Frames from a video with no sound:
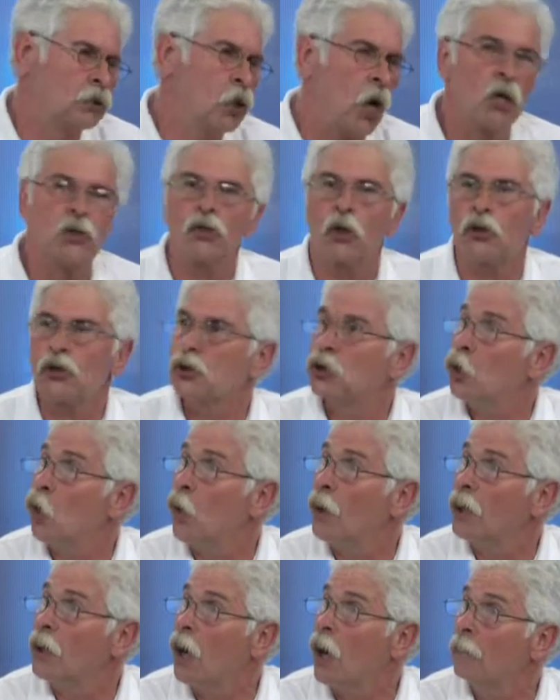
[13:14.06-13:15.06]
ducks are
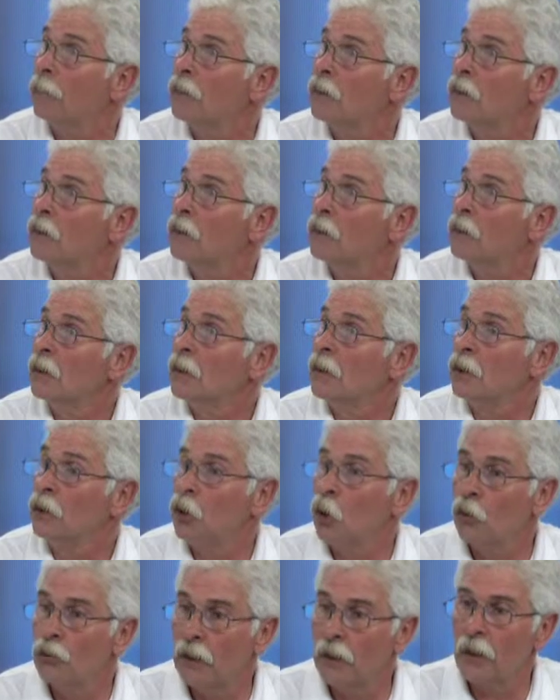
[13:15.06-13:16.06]
showing up, you
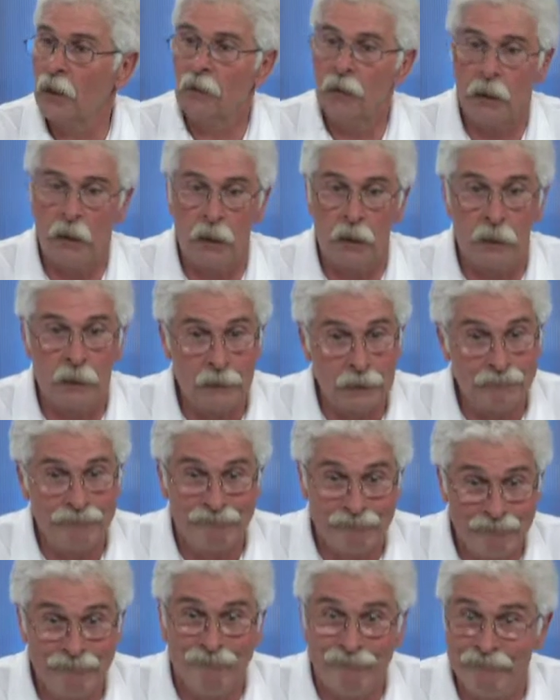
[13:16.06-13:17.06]
know, that are
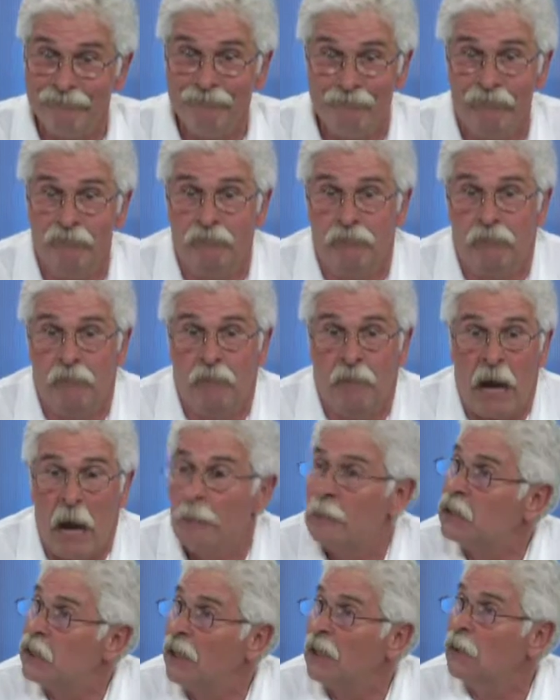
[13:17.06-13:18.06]

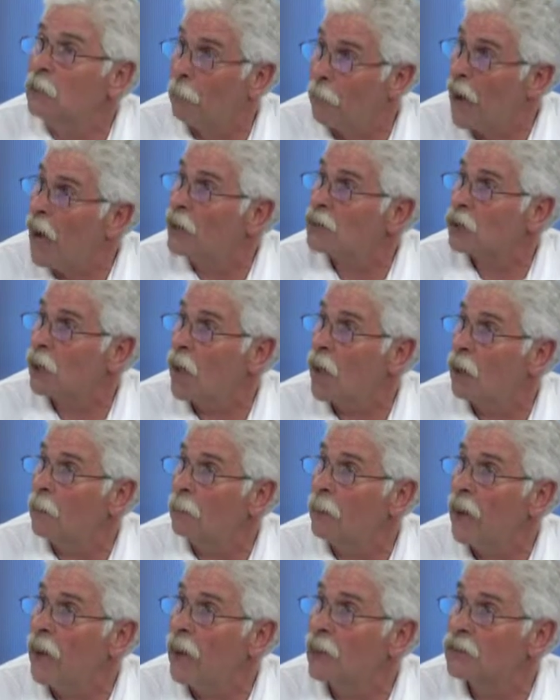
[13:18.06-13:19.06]
habitating the ponds at Holland
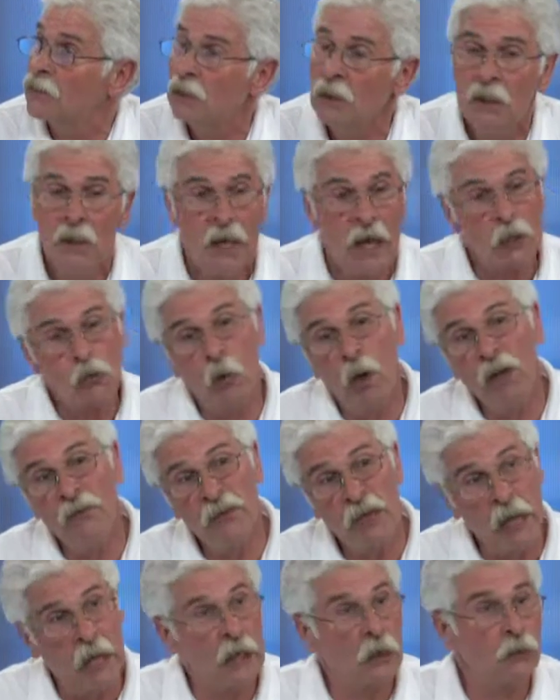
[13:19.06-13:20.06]
Ponds, as well as the
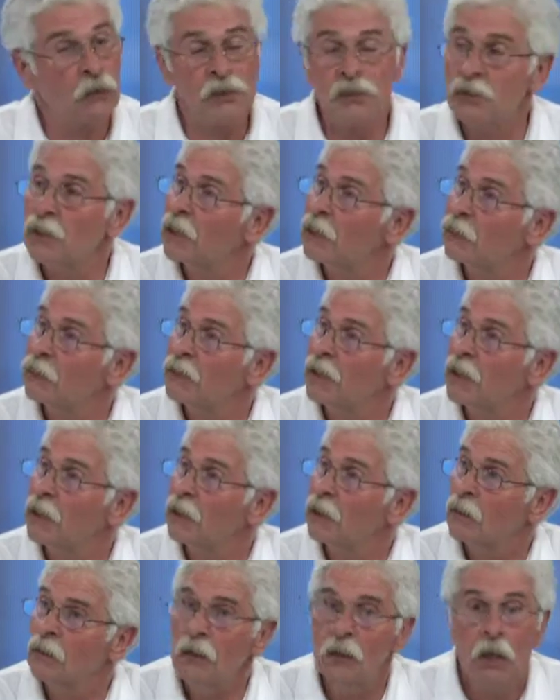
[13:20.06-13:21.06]
herons that are
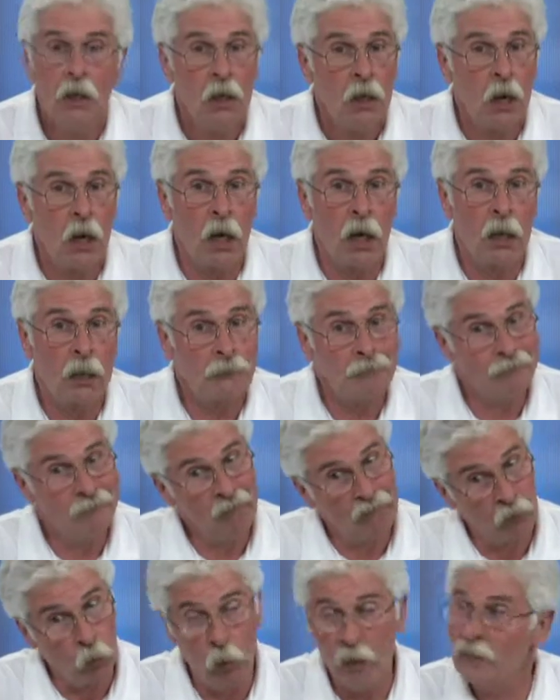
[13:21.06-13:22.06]
there.
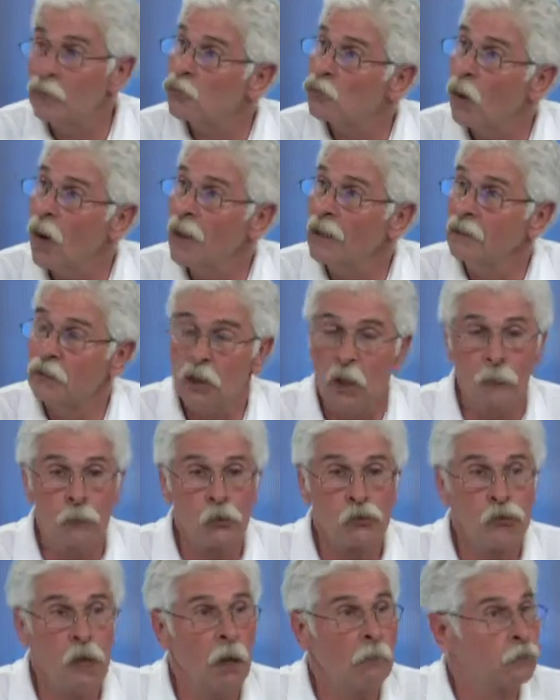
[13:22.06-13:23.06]
If the weather's right,
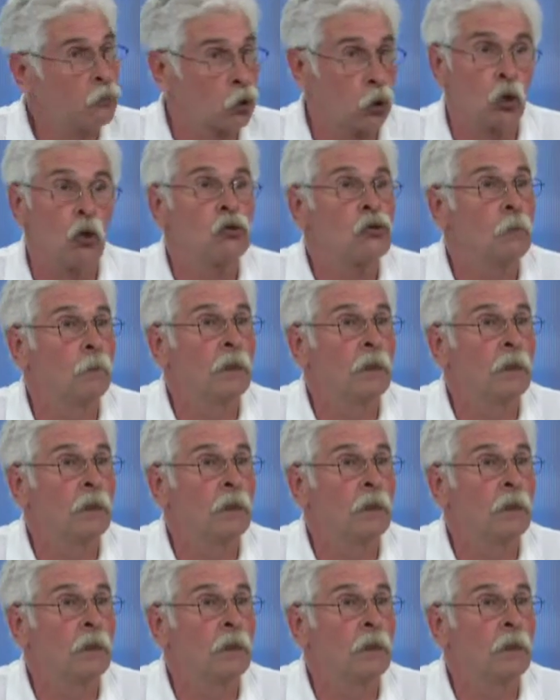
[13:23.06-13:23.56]
temperature's up, turtles will